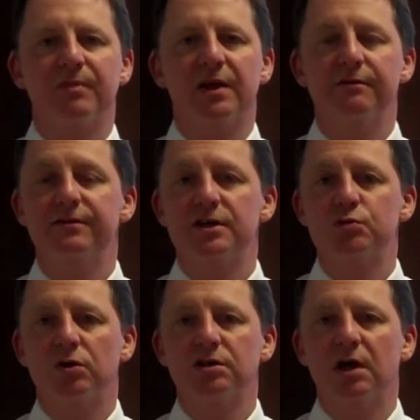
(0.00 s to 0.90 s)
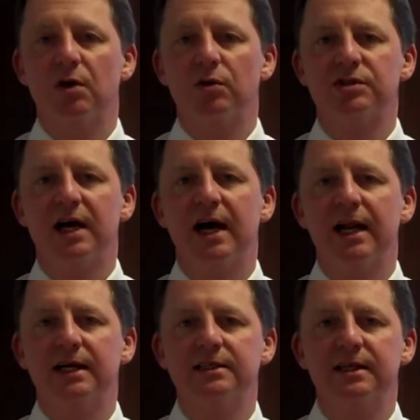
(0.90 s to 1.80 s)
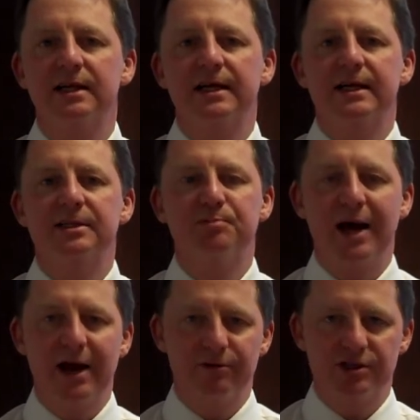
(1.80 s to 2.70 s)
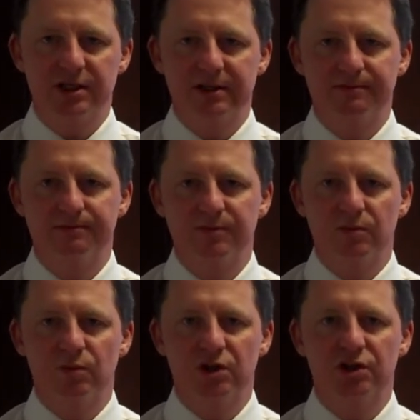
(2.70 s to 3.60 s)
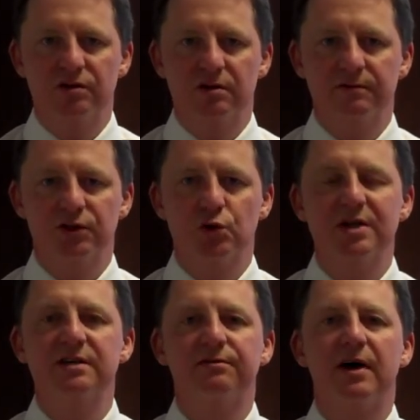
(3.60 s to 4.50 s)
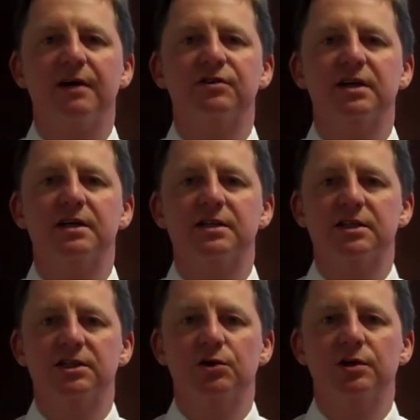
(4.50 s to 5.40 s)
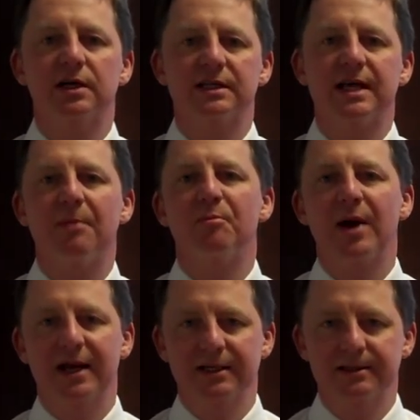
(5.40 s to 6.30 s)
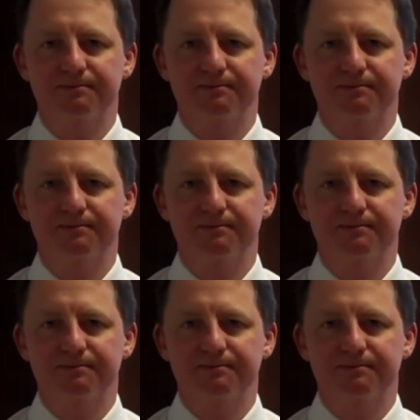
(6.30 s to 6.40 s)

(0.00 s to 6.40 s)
The first one I want to highlight is piracy, which for 25 years this union has campaigned,